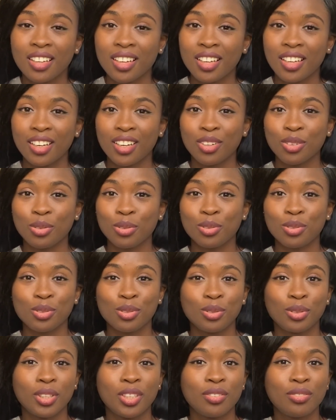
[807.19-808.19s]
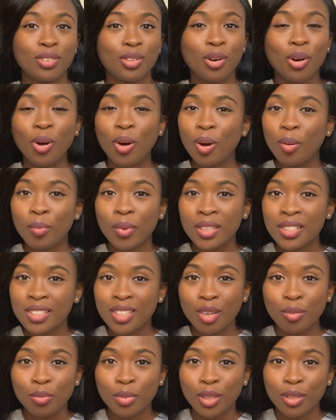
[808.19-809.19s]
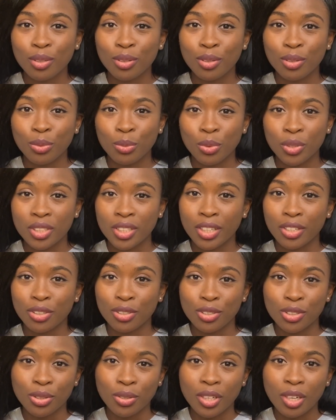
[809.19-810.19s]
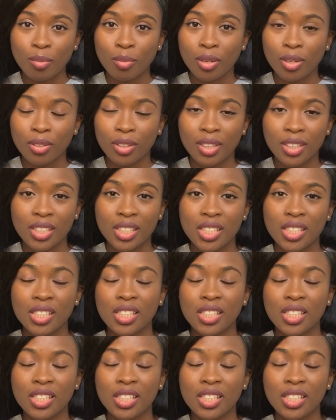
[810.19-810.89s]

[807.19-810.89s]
and also leave your comments down below on what are your thoughts about this,